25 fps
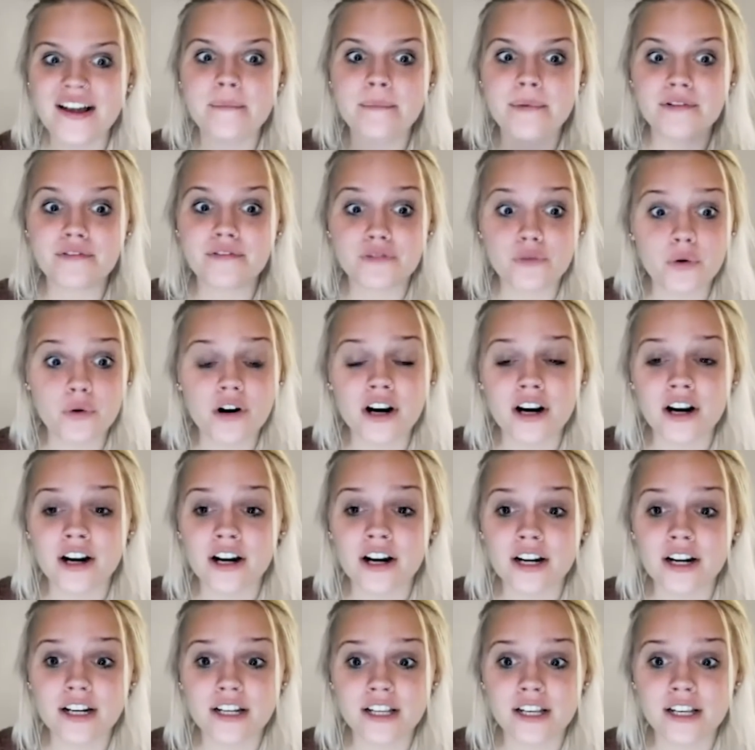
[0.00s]

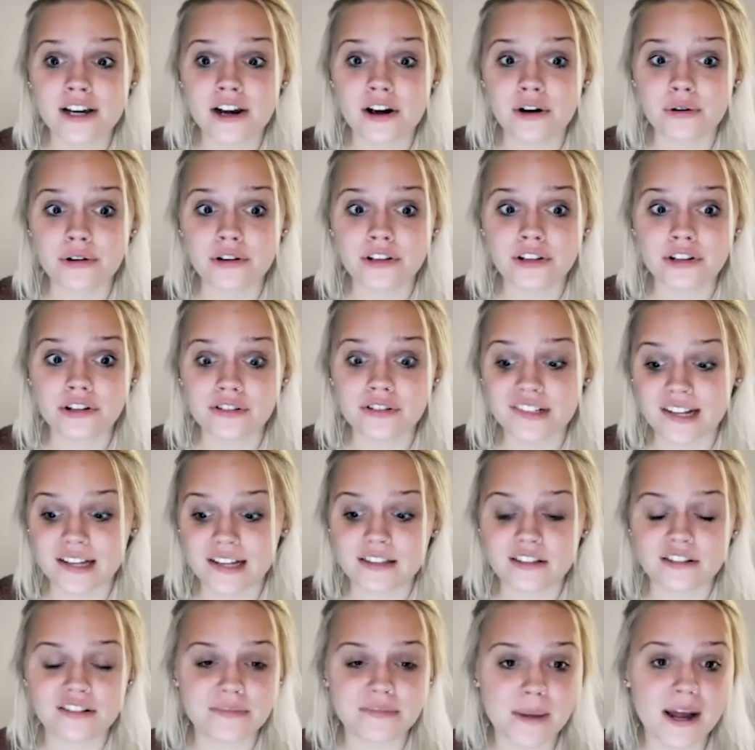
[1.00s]
before you know you
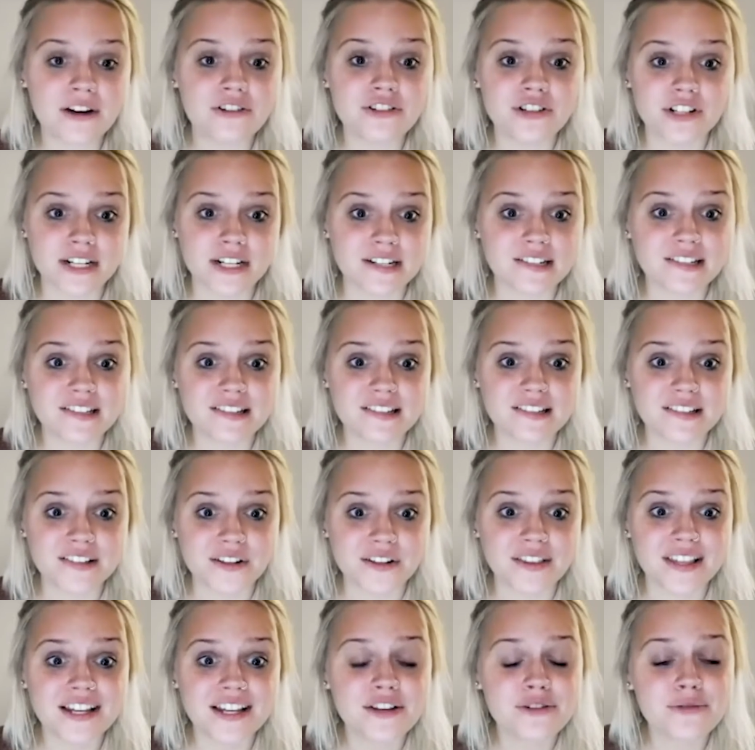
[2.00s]
set those boundaries,
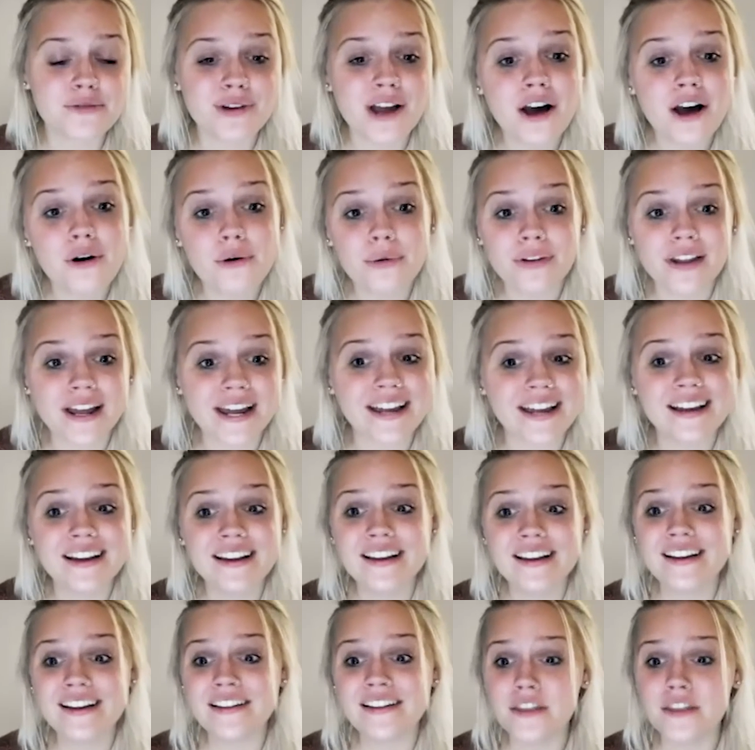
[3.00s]
so that you know, like
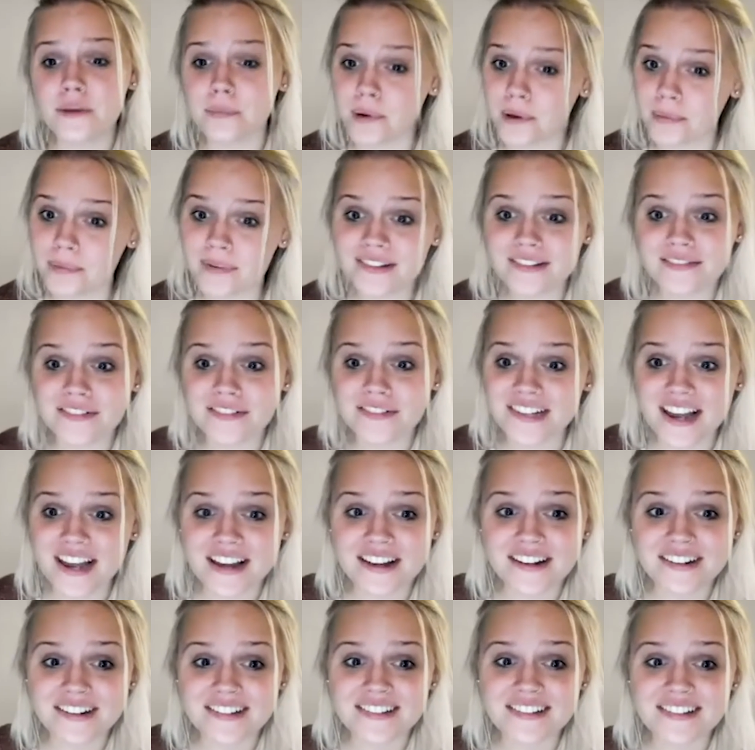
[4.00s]
the purpose of
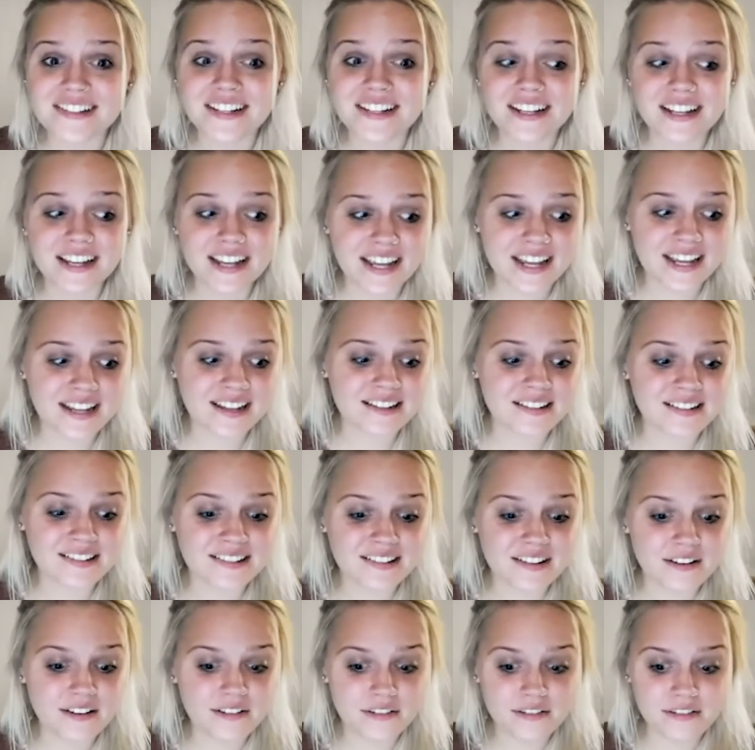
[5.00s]
sex
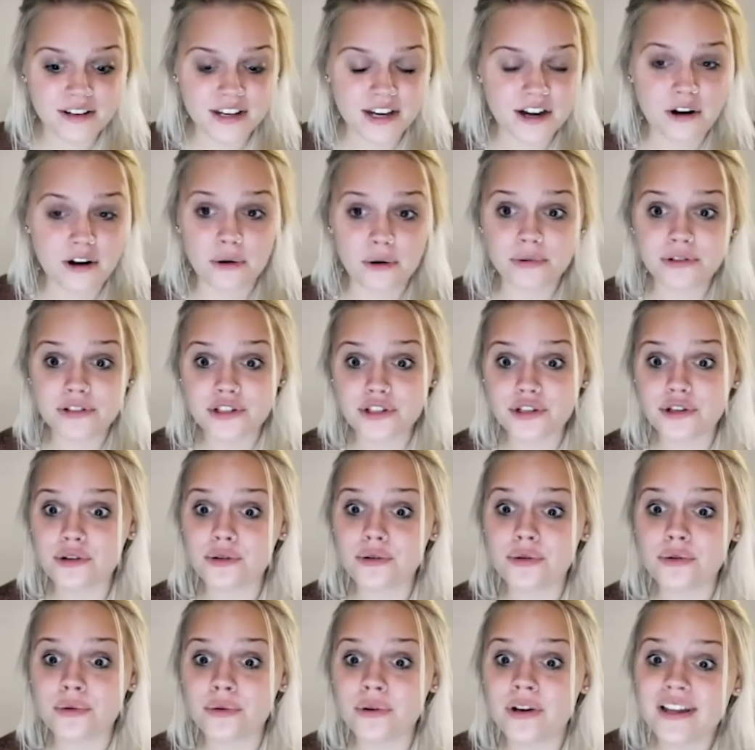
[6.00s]
is, you know,
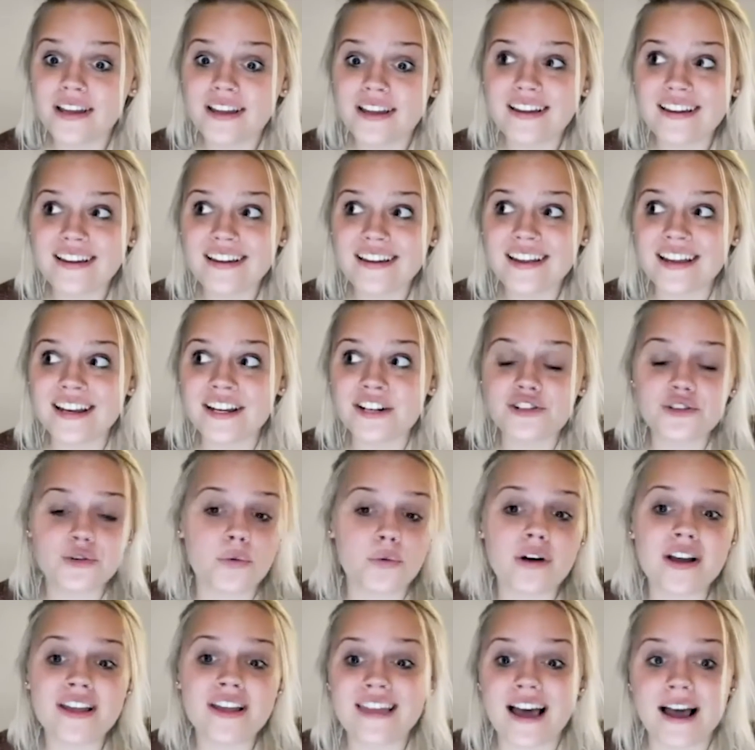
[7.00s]
to
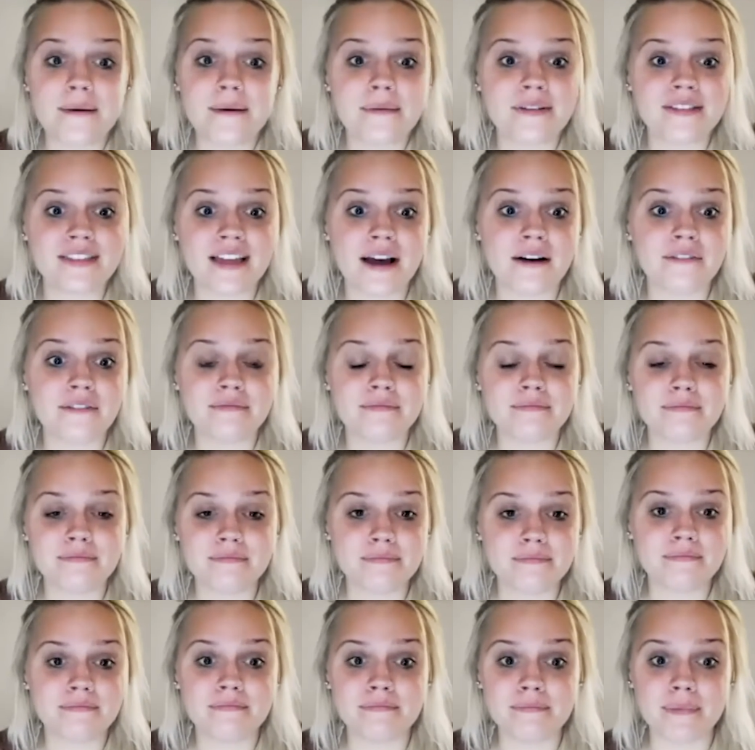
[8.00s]
enjoy that that
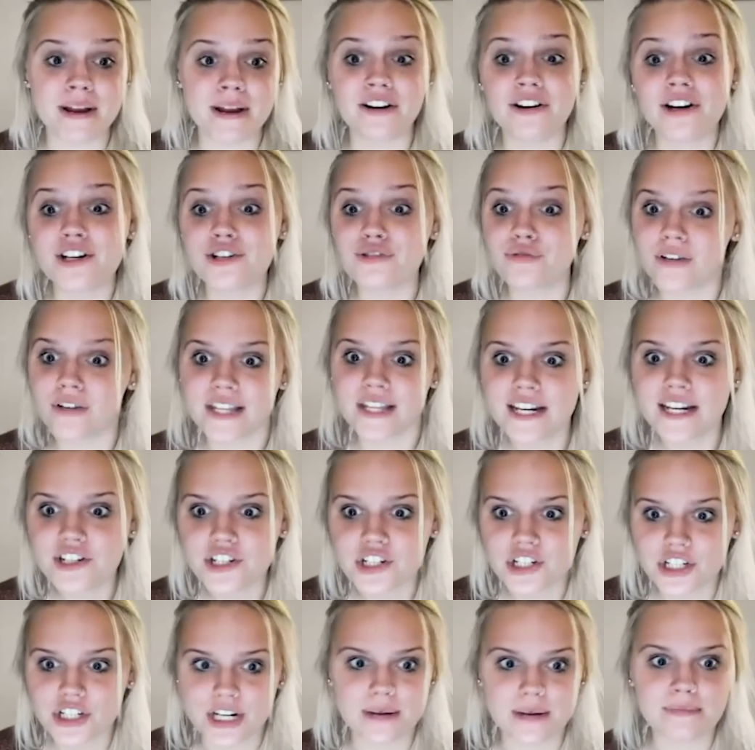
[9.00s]
marriage
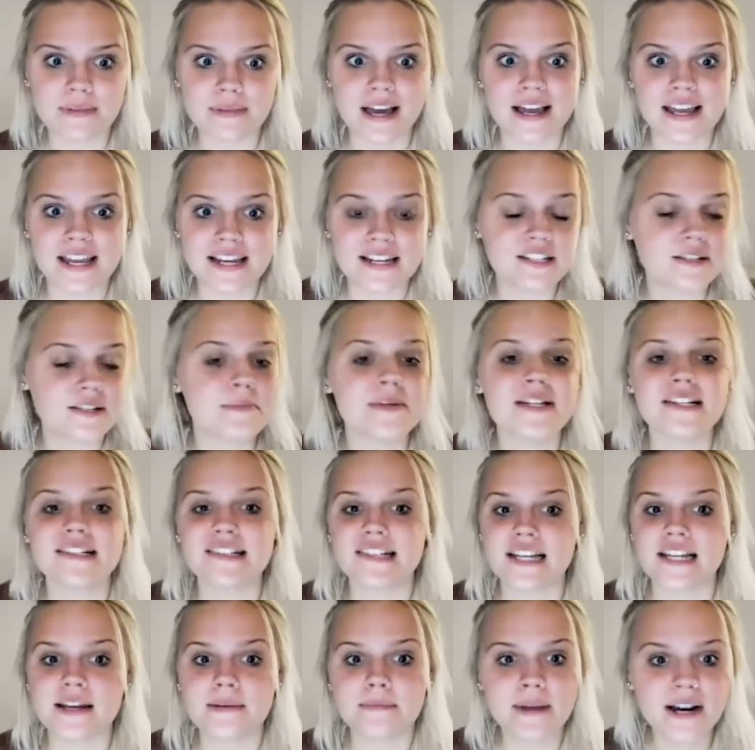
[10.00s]
relationship, that intimacy
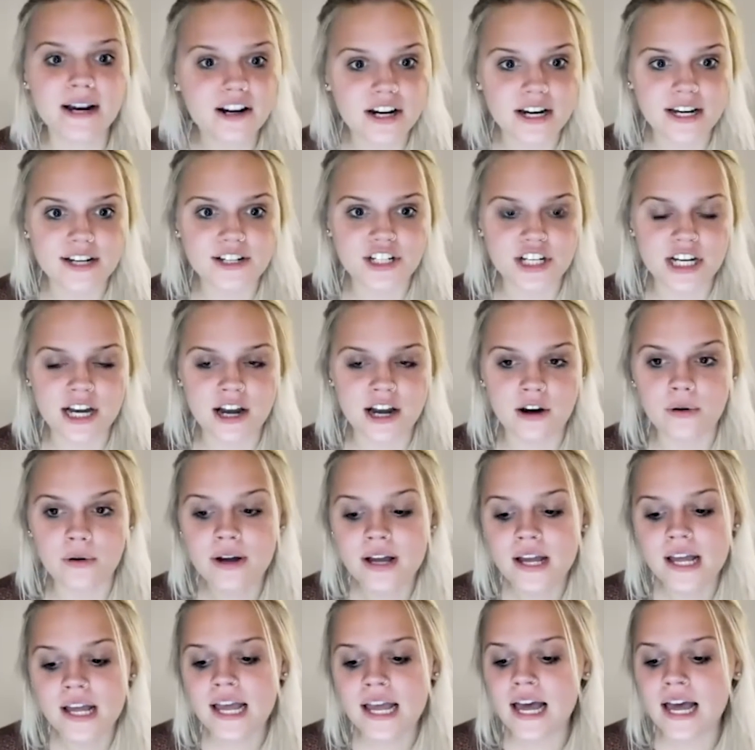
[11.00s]
mm-hmm. in marriage, you know.